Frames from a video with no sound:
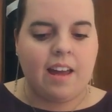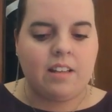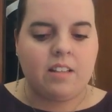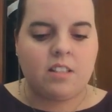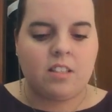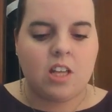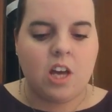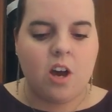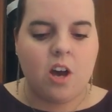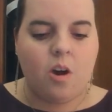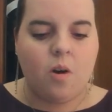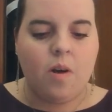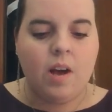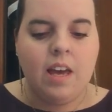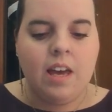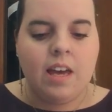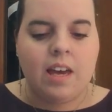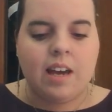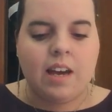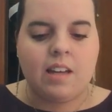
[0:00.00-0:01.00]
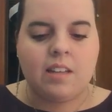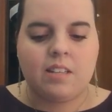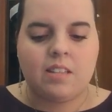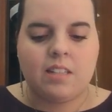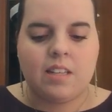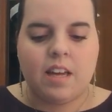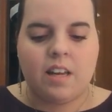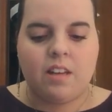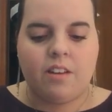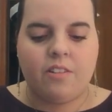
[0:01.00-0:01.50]
And so
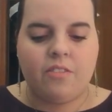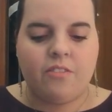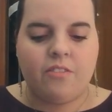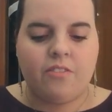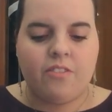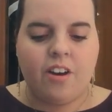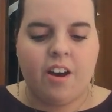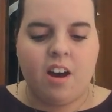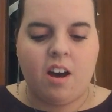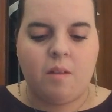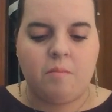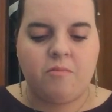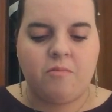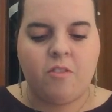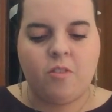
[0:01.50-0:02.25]
instead of um,